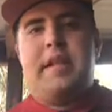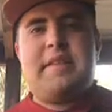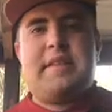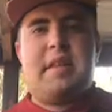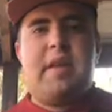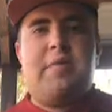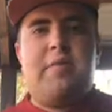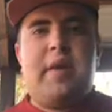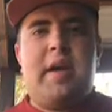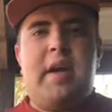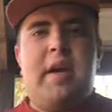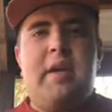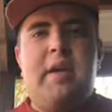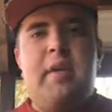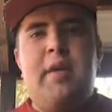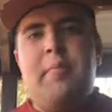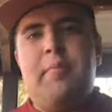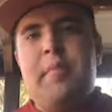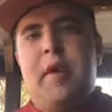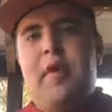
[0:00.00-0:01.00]
anyway.
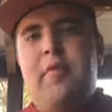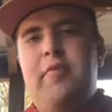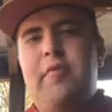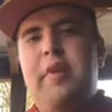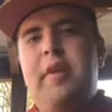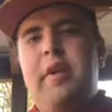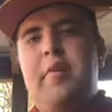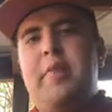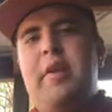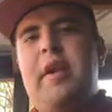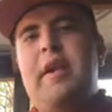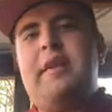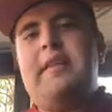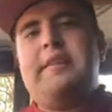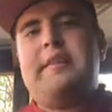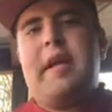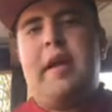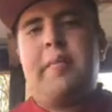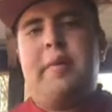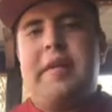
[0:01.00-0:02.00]
But really what I can
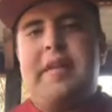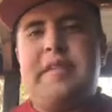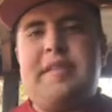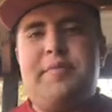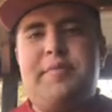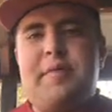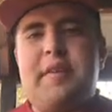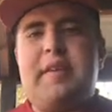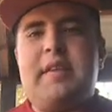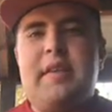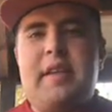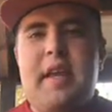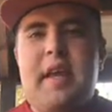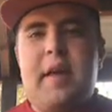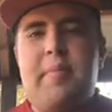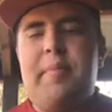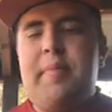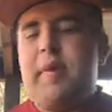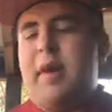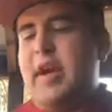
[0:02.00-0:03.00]
say about this
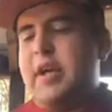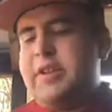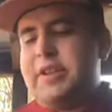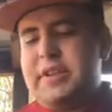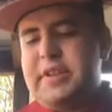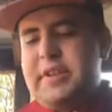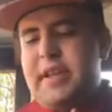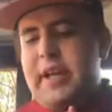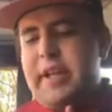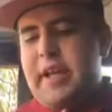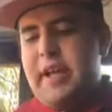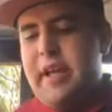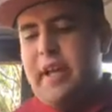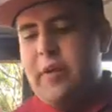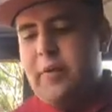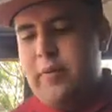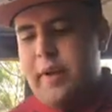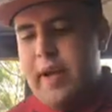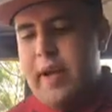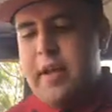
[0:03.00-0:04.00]
club, I just think how the
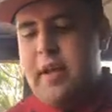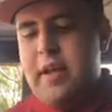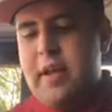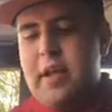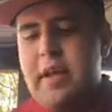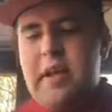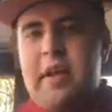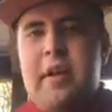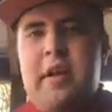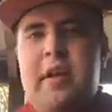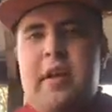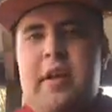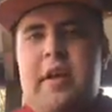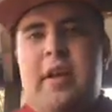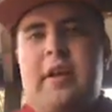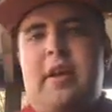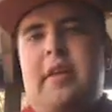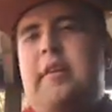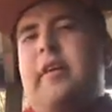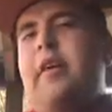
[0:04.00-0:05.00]
way
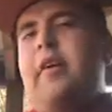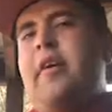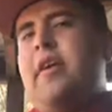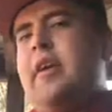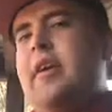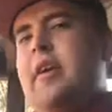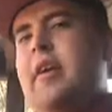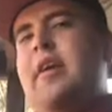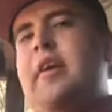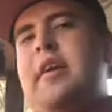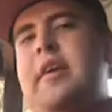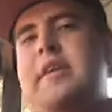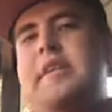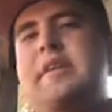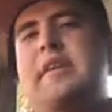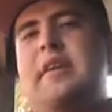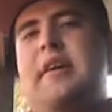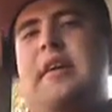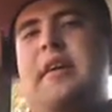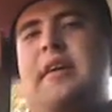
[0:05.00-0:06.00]

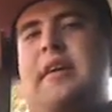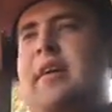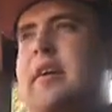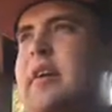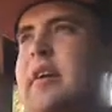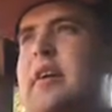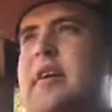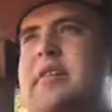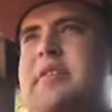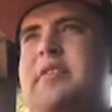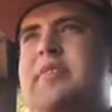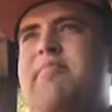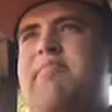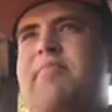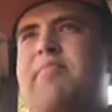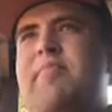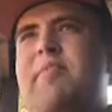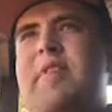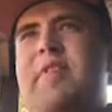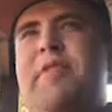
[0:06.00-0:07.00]
it's
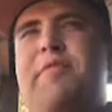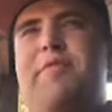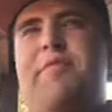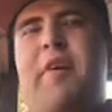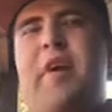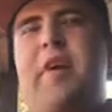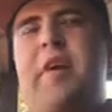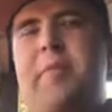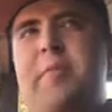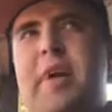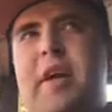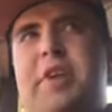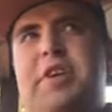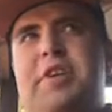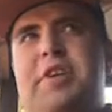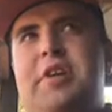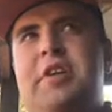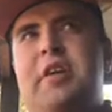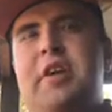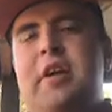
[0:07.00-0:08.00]
very
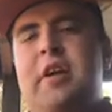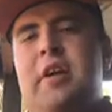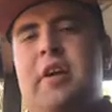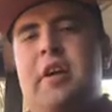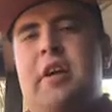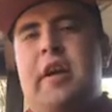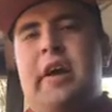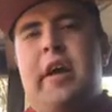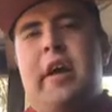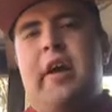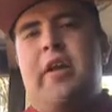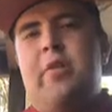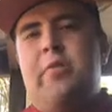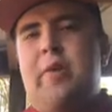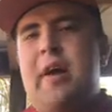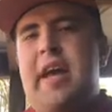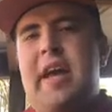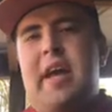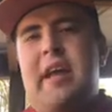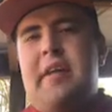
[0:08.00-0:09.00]
much how the
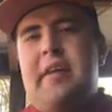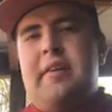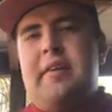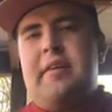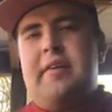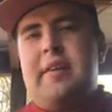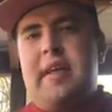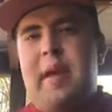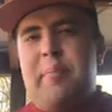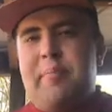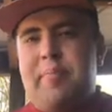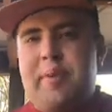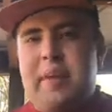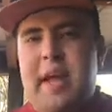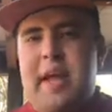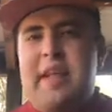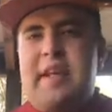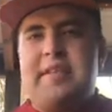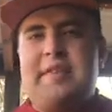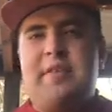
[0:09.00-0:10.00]
way they
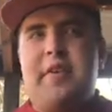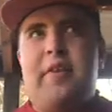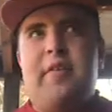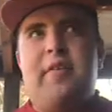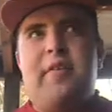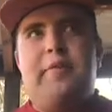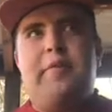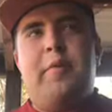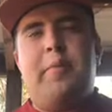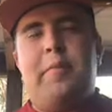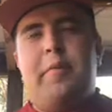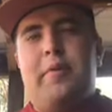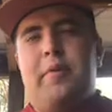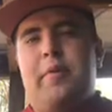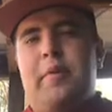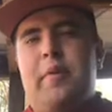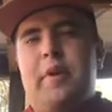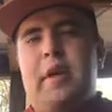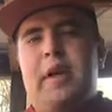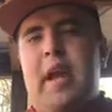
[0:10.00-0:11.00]
play their style of football.
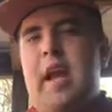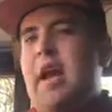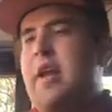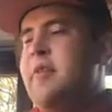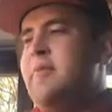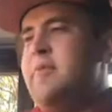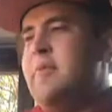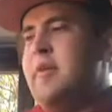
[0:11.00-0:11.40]
And